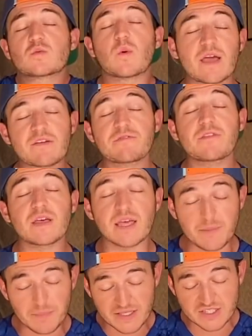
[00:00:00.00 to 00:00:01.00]
wait for
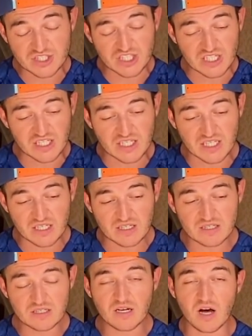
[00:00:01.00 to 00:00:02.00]
Hippie G.
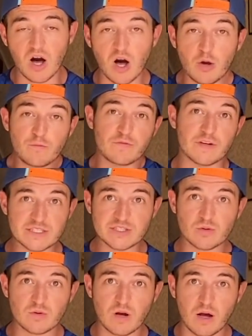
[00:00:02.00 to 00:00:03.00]
Hopefully
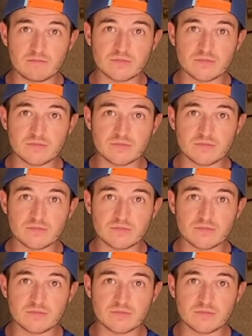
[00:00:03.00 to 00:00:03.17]
she'll come